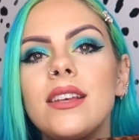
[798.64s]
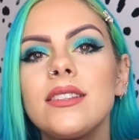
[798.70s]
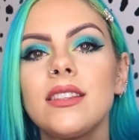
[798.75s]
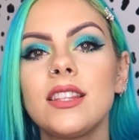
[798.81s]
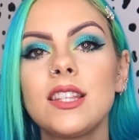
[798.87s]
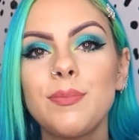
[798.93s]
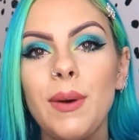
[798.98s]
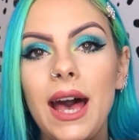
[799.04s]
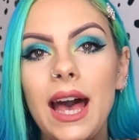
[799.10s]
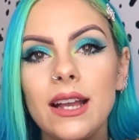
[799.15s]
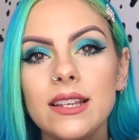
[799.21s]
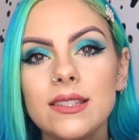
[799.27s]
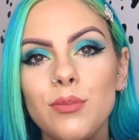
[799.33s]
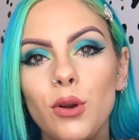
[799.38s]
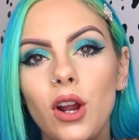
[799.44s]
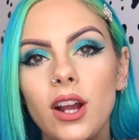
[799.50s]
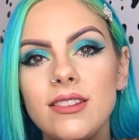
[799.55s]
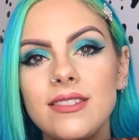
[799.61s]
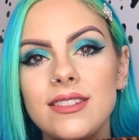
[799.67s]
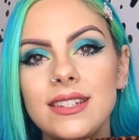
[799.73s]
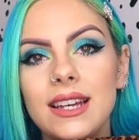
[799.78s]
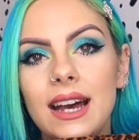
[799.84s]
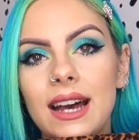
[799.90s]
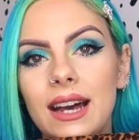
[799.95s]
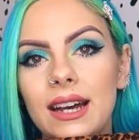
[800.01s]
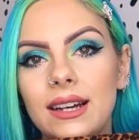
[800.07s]
So, this bag's priced
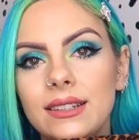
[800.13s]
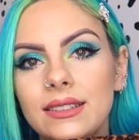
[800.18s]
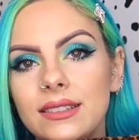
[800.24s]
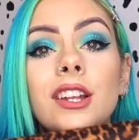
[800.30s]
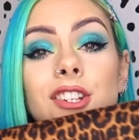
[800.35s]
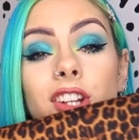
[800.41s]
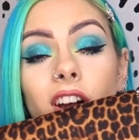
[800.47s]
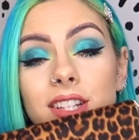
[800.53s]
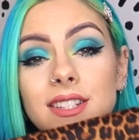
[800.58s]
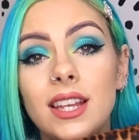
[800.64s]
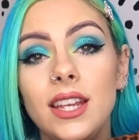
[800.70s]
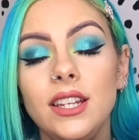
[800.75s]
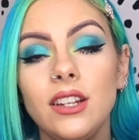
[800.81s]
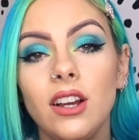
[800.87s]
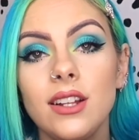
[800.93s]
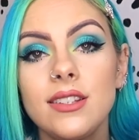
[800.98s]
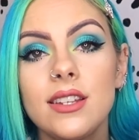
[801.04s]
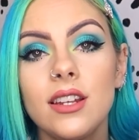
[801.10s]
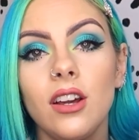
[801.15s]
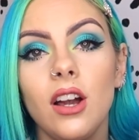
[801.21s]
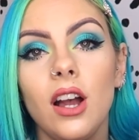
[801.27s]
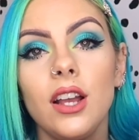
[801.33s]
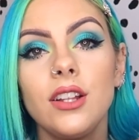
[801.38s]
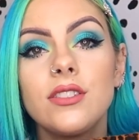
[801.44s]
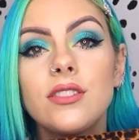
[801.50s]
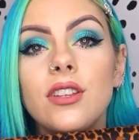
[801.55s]
at
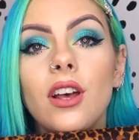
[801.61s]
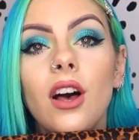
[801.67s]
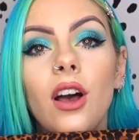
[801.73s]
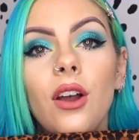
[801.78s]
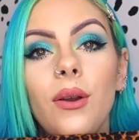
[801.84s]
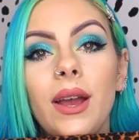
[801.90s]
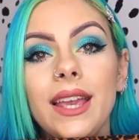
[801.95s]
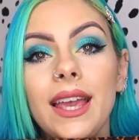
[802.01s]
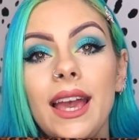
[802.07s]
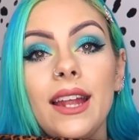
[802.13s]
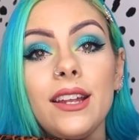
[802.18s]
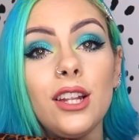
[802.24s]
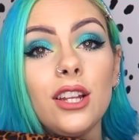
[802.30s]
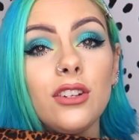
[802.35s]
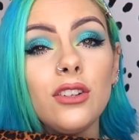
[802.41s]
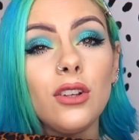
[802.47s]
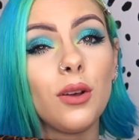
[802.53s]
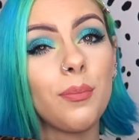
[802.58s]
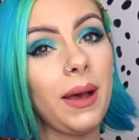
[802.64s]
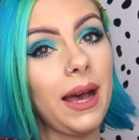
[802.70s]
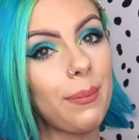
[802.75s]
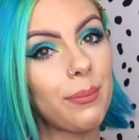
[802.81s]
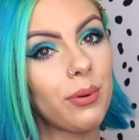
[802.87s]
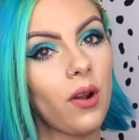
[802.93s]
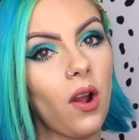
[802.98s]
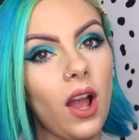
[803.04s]
$19.99. So, again, not a
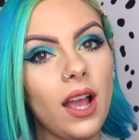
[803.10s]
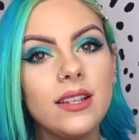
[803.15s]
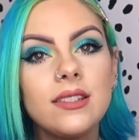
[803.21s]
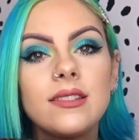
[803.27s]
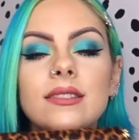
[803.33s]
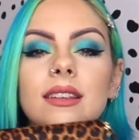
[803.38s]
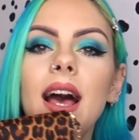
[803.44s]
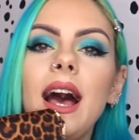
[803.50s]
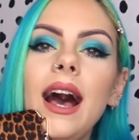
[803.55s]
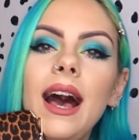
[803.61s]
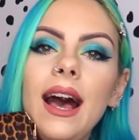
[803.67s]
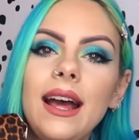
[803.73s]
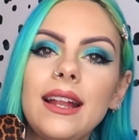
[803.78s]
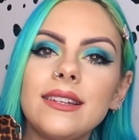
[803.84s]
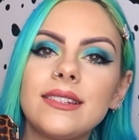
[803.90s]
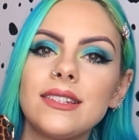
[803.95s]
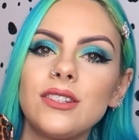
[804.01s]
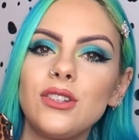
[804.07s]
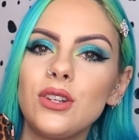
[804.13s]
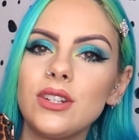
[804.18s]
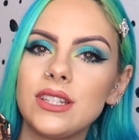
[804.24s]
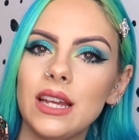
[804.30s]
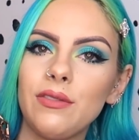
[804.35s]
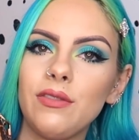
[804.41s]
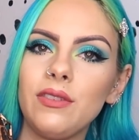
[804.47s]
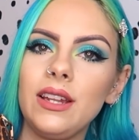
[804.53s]
bad price. And you can
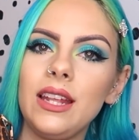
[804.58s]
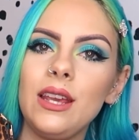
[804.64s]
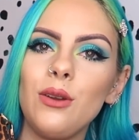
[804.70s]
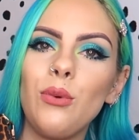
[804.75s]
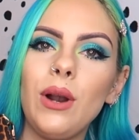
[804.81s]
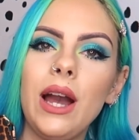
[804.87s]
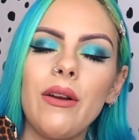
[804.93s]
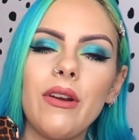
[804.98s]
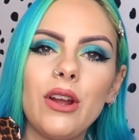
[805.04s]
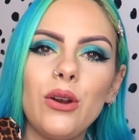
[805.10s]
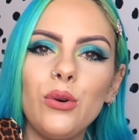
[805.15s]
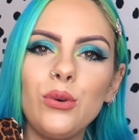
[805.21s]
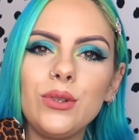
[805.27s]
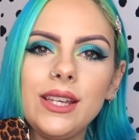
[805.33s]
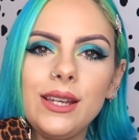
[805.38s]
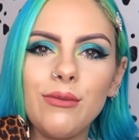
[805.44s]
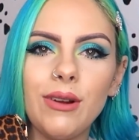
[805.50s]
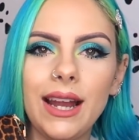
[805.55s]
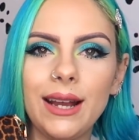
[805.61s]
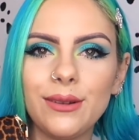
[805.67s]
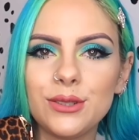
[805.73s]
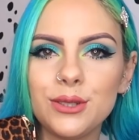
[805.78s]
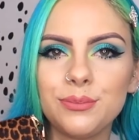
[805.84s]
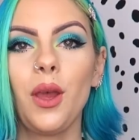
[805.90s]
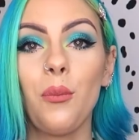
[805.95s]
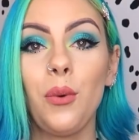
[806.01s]
definitely wear it all year round.